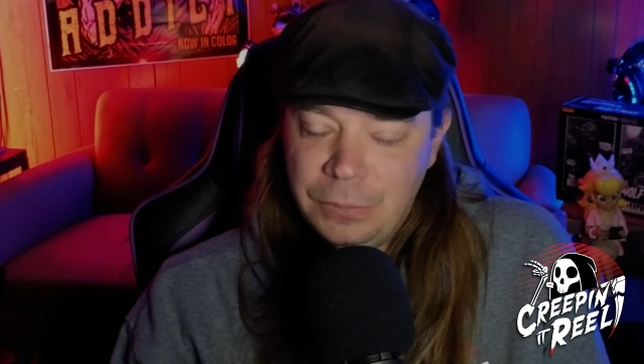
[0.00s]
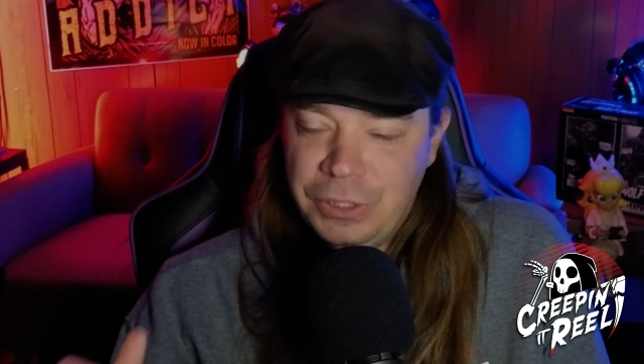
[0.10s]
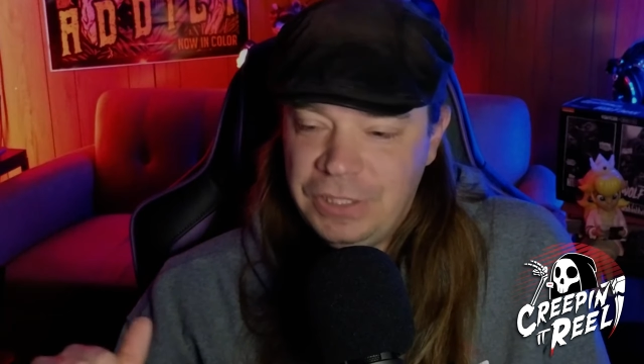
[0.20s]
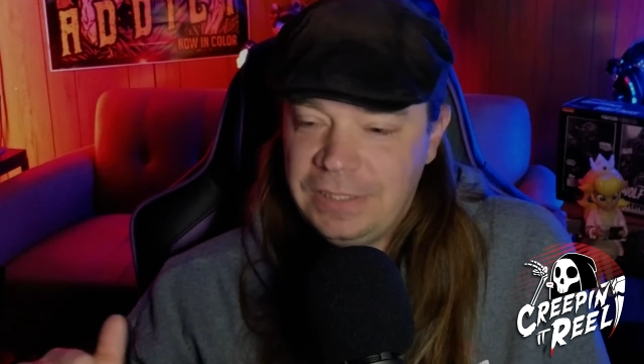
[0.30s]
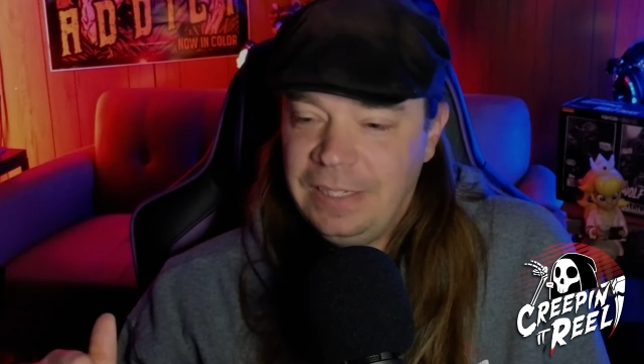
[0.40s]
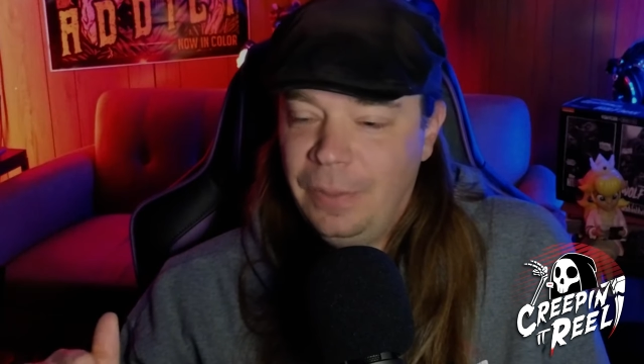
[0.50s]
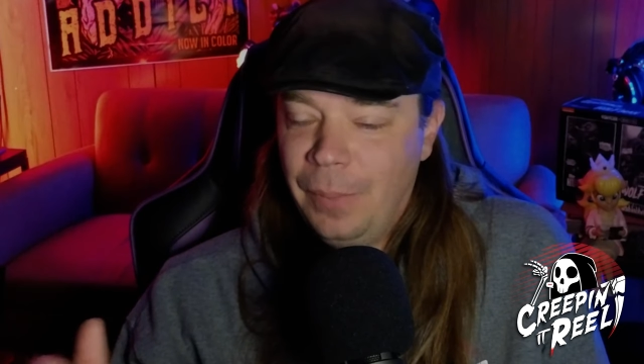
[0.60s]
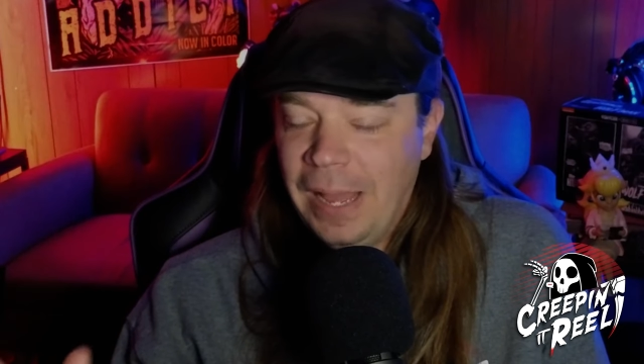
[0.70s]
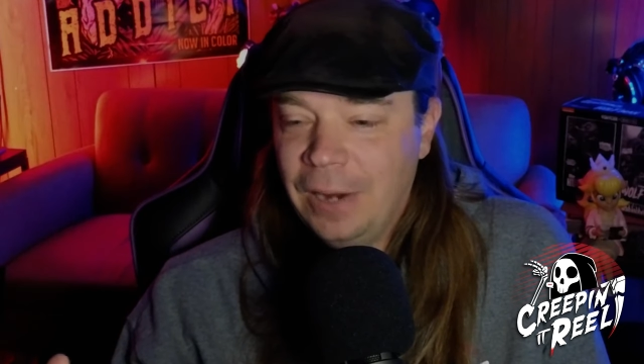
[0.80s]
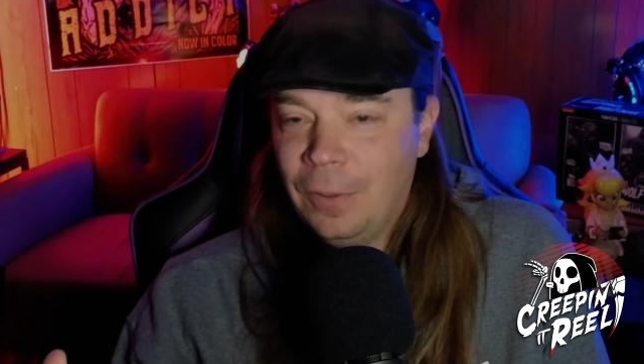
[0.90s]
She's just in the
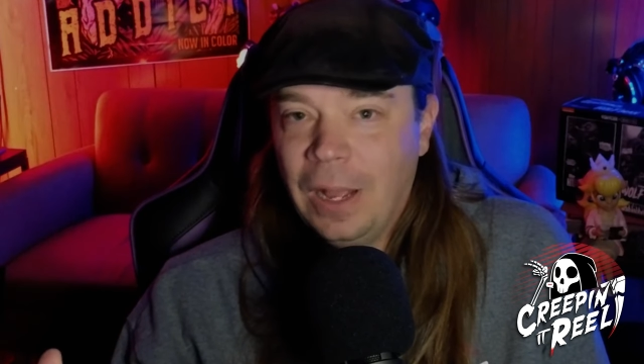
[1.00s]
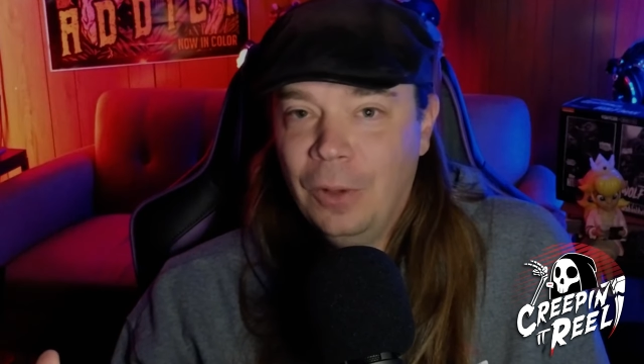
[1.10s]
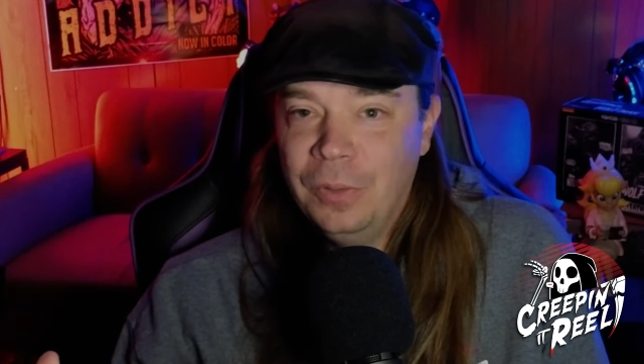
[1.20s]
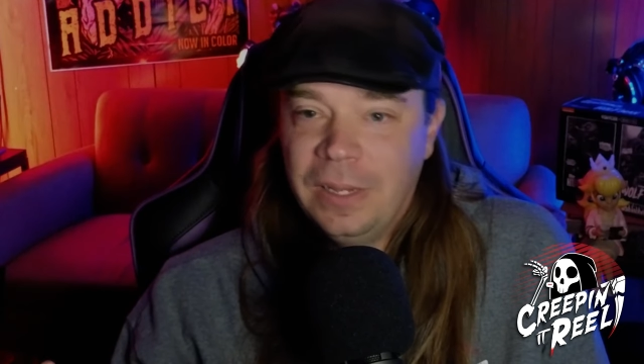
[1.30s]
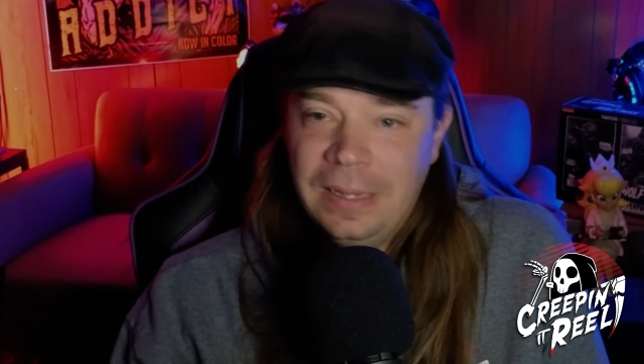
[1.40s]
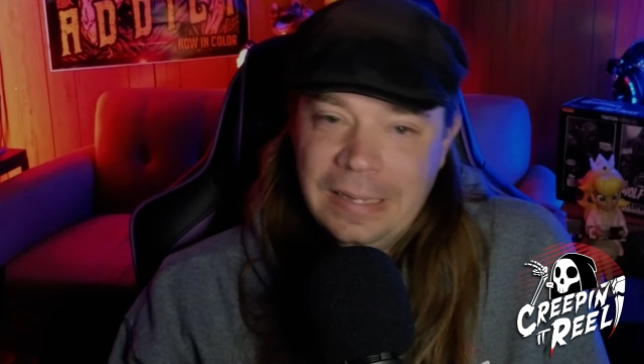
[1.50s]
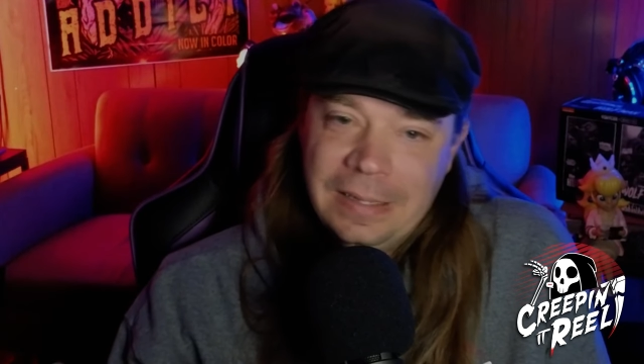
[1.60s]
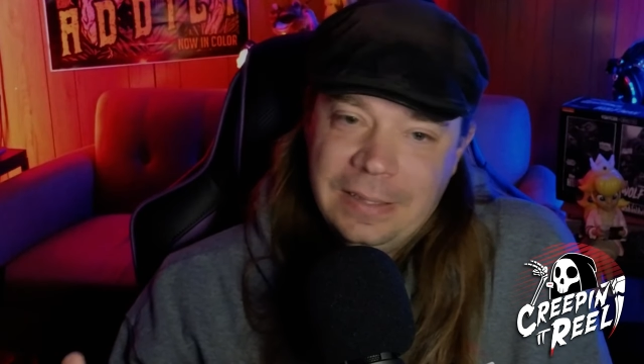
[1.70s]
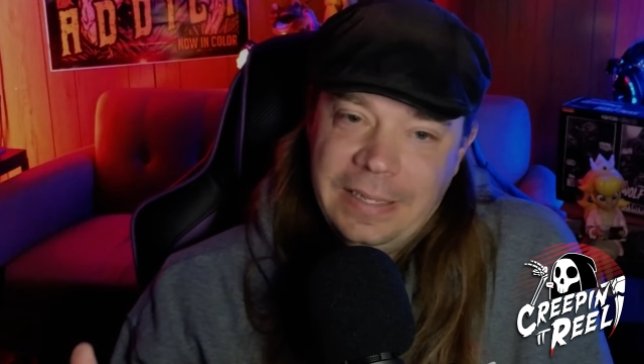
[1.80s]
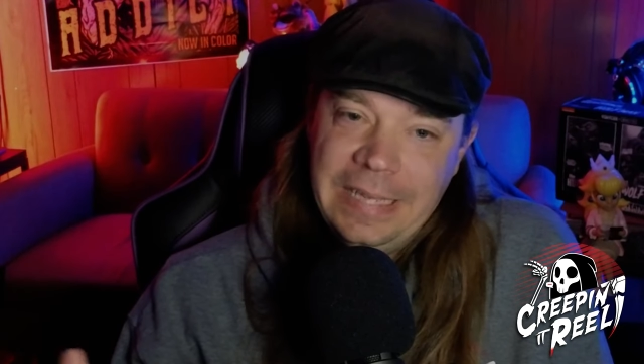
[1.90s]
background
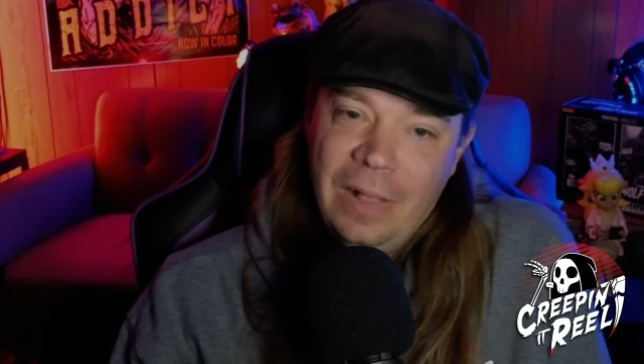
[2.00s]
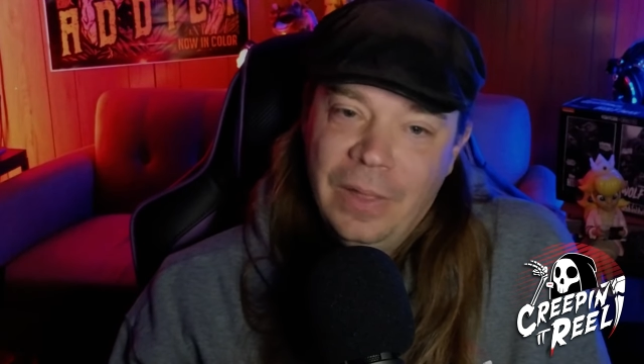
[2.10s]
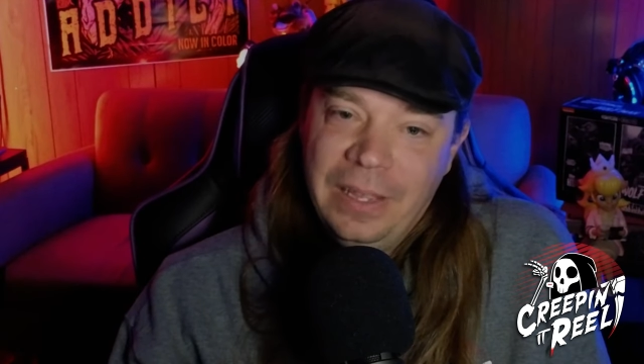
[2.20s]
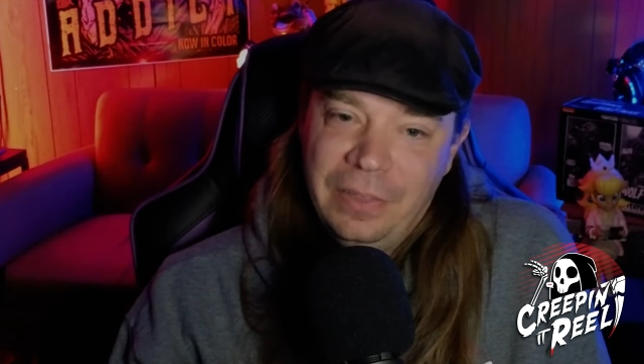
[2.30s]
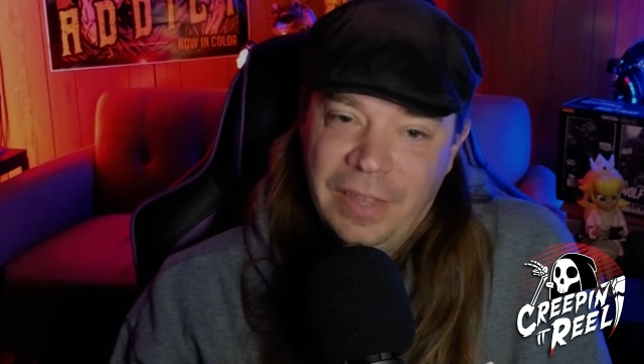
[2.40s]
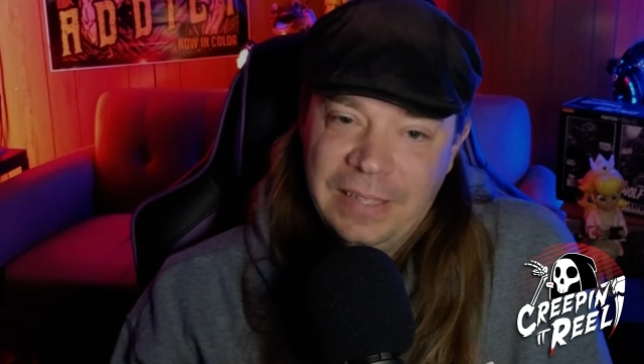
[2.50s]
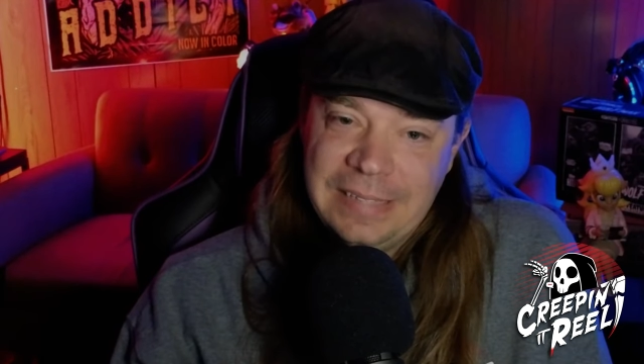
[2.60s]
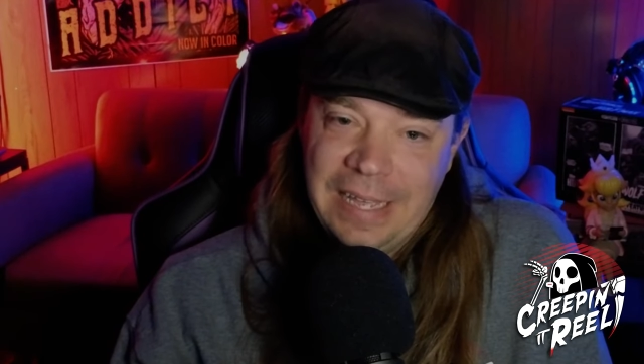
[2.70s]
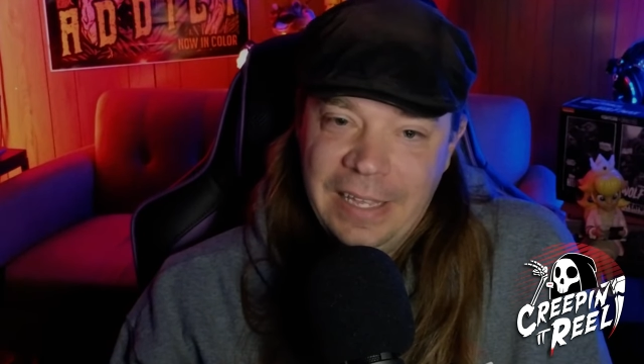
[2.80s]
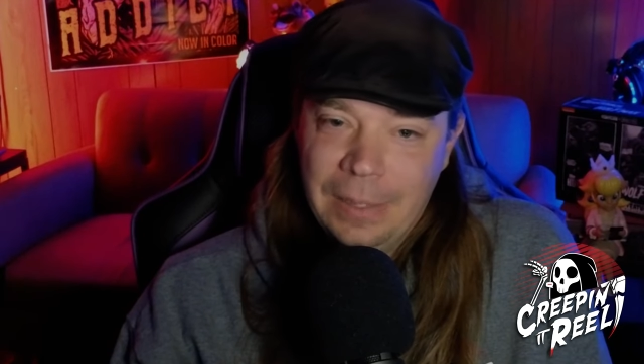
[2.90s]
yelling things
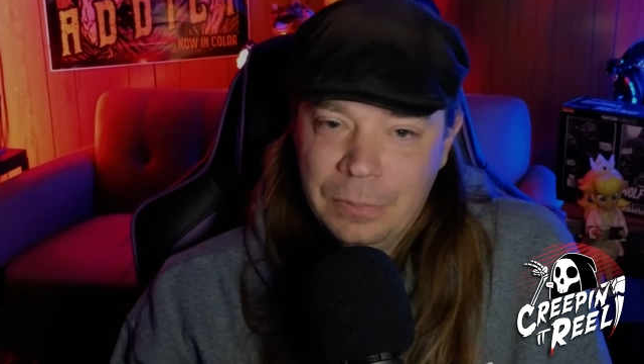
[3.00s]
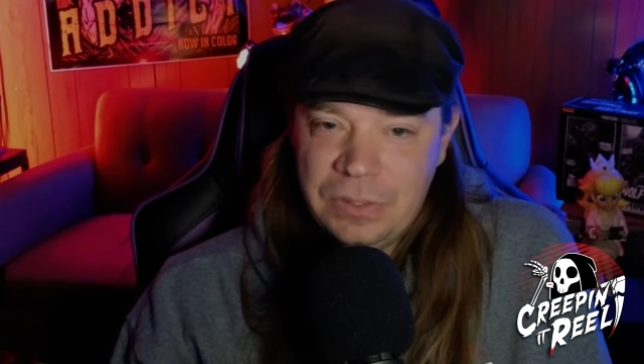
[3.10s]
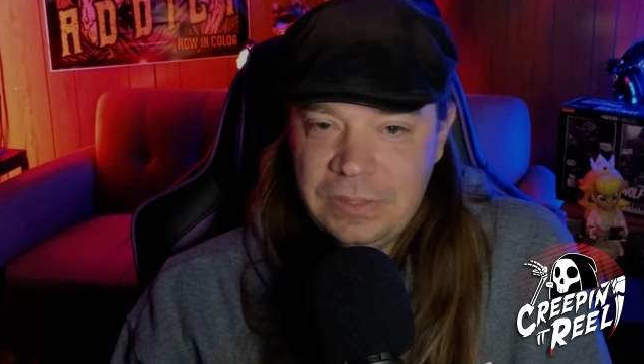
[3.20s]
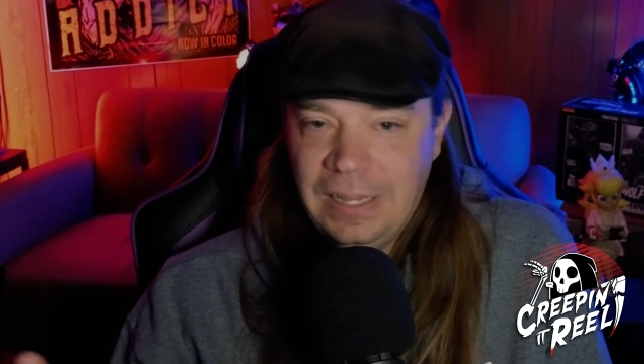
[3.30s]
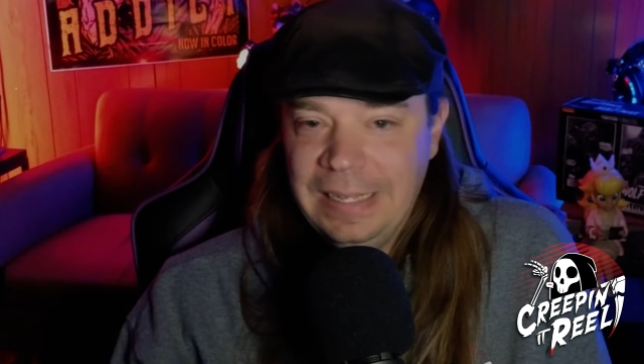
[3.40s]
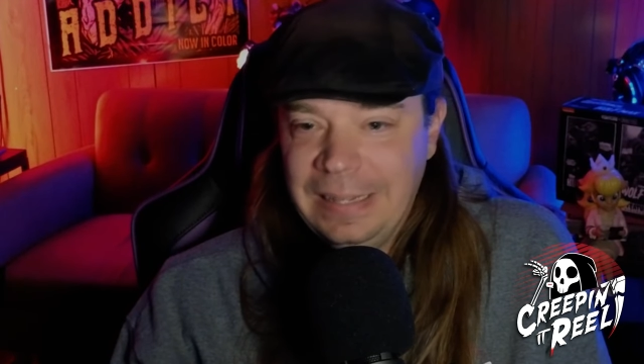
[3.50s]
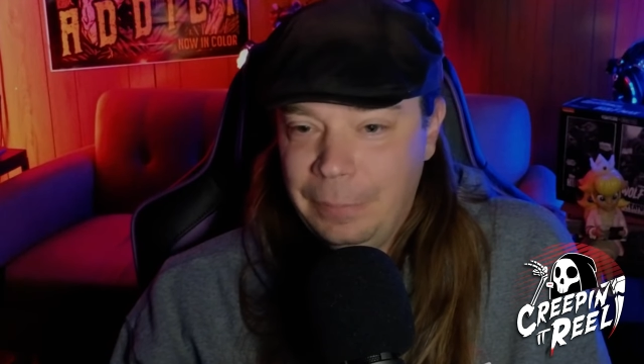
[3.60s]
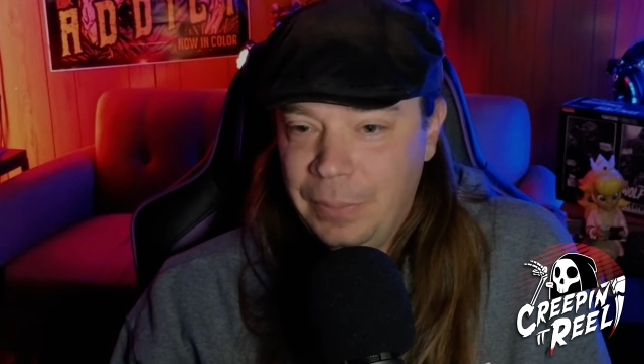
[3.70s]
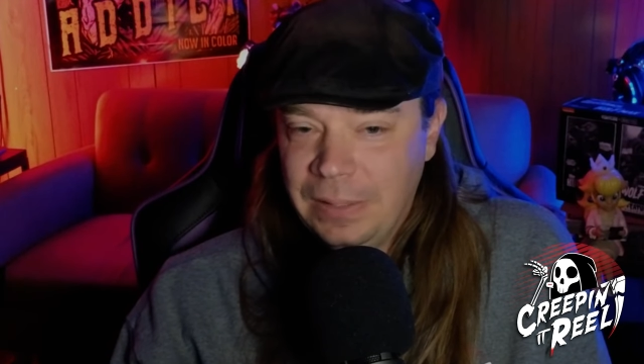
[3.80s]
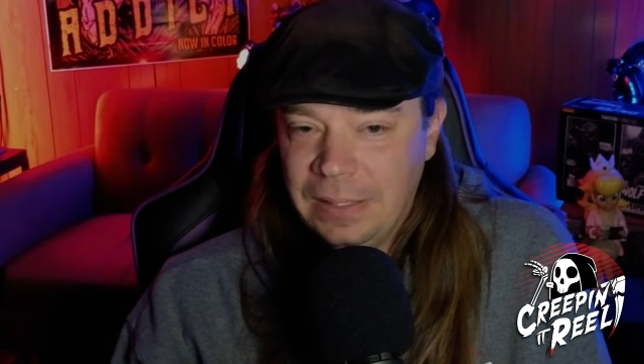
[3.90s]
at him, slightly
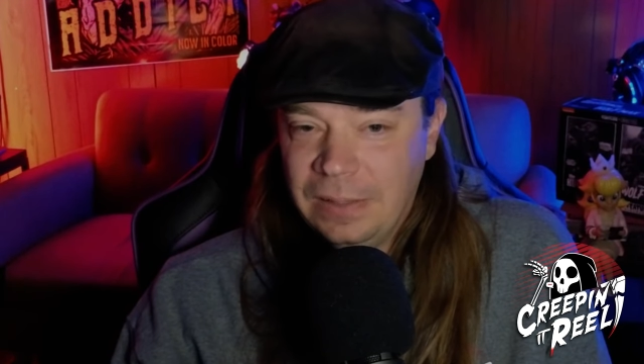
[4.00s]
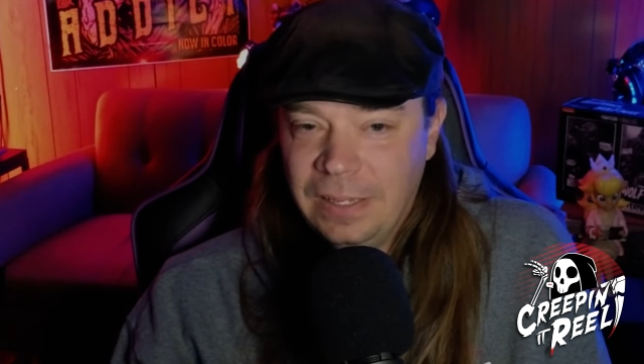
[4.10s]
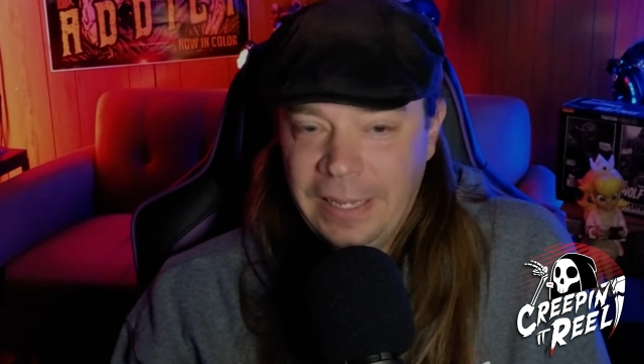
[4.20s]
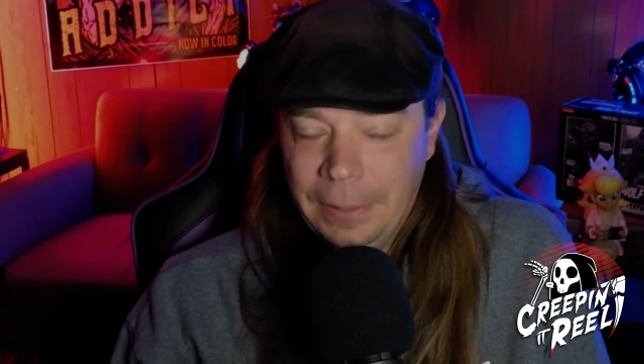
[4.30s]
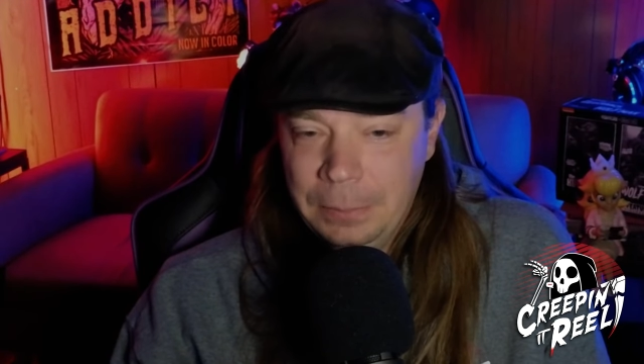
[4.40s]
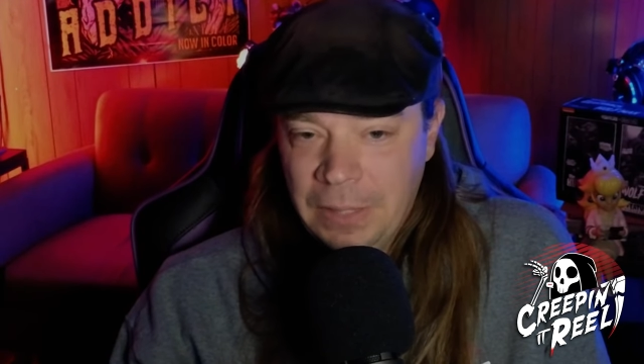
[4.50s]
belittling him.